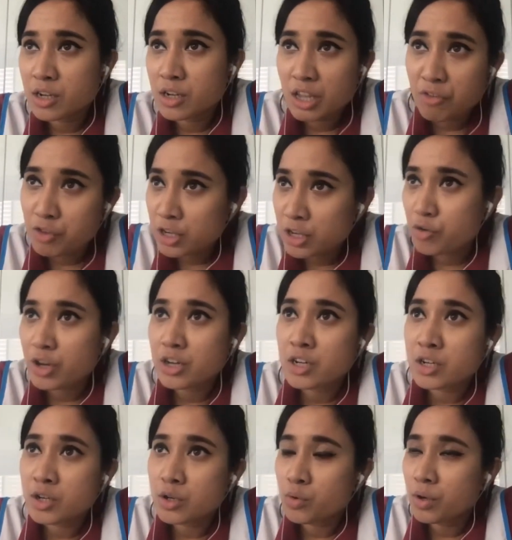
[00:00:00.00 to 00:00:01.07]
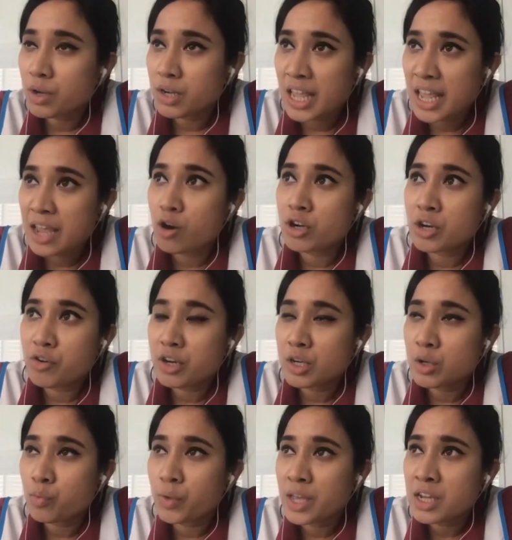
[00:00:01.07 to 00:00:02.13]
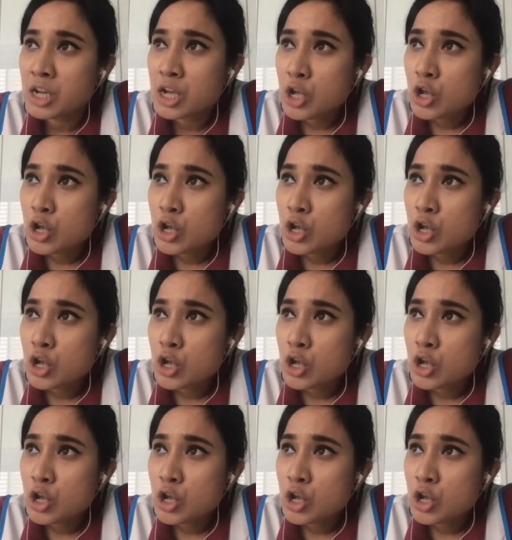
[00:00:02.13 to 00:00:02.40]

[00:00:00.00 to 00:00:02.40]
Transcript: even during the day or during the week.